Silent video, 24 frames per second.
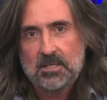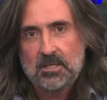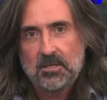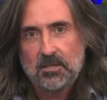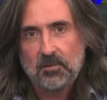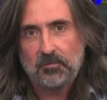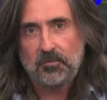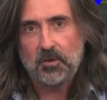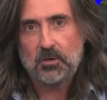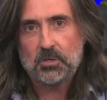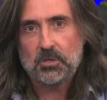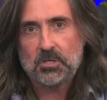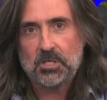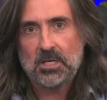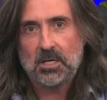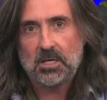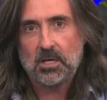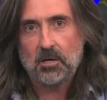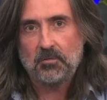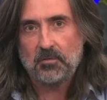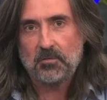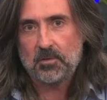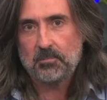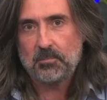The functioning
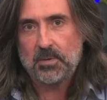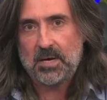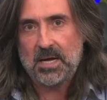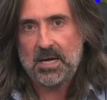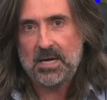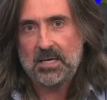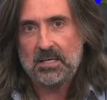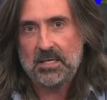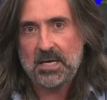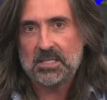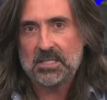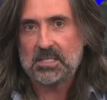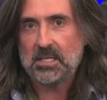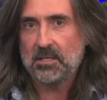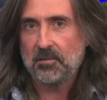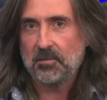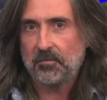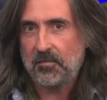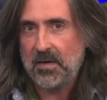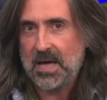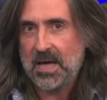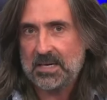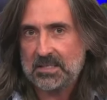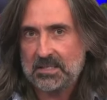of her brain is
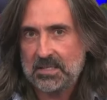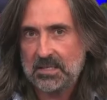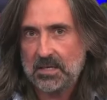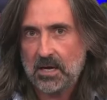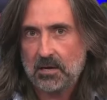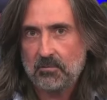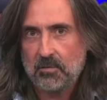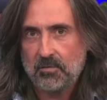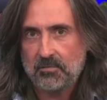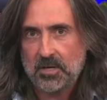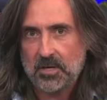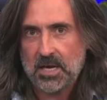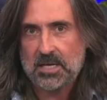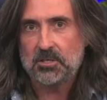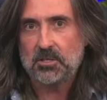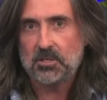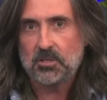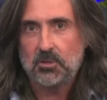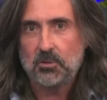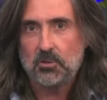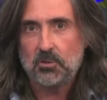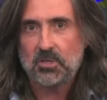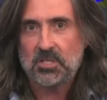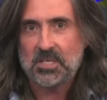unaffected, however,
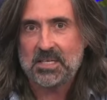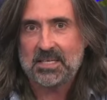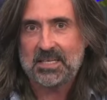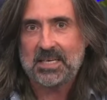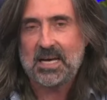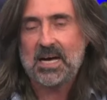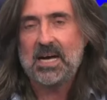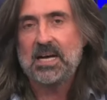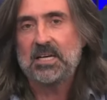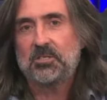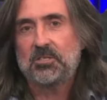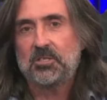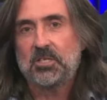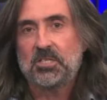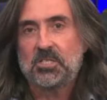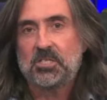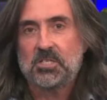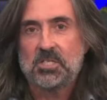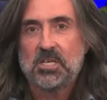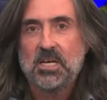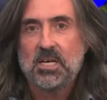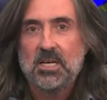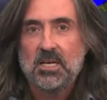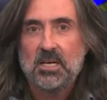and 2
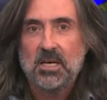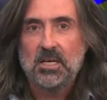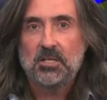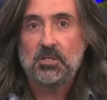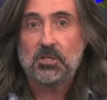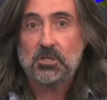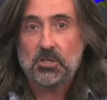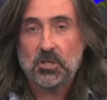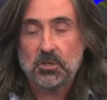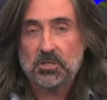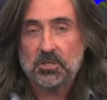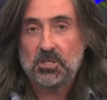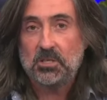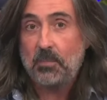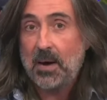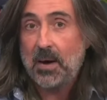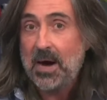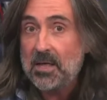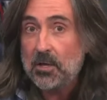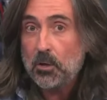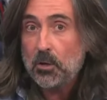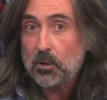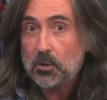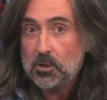psychiatrists instructed
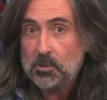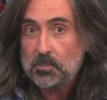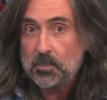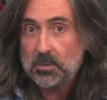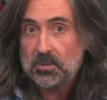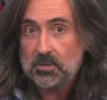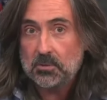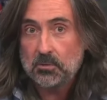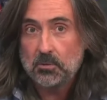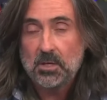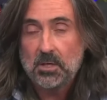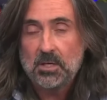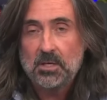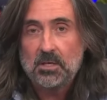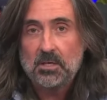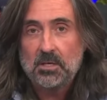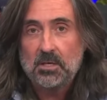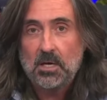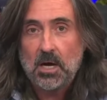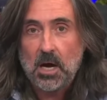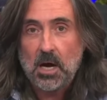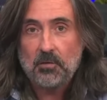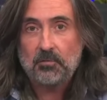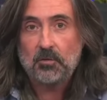by the hospital
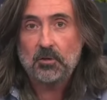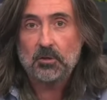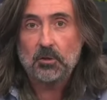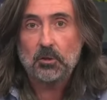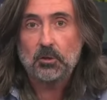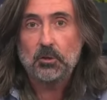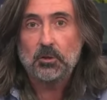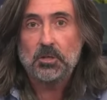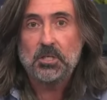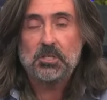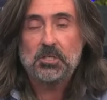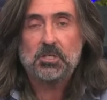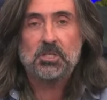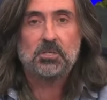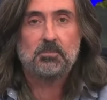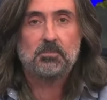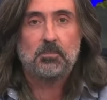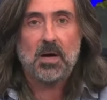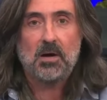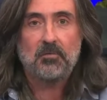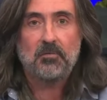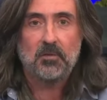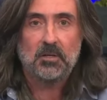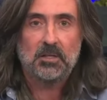have concluded she's
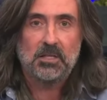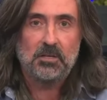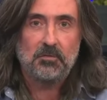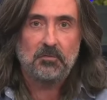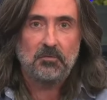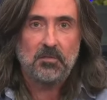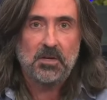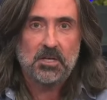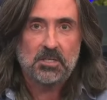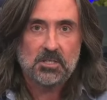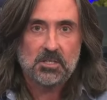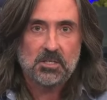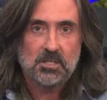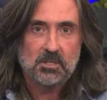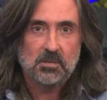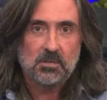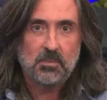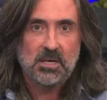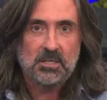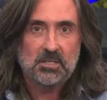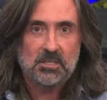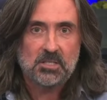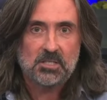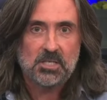perfectly fit to
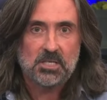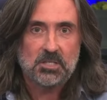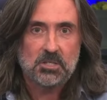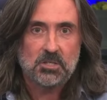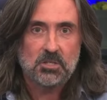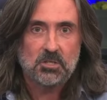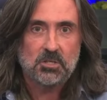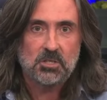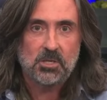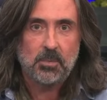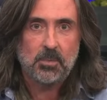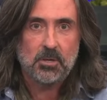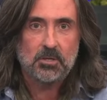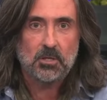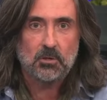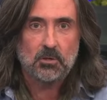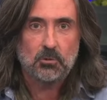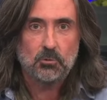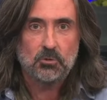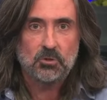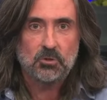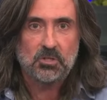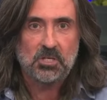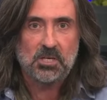make decisions about her
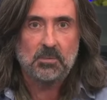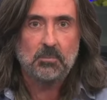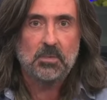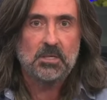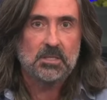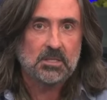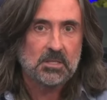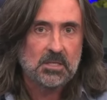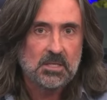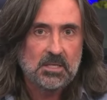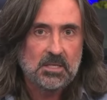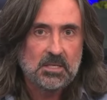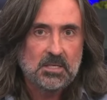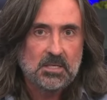own treatment.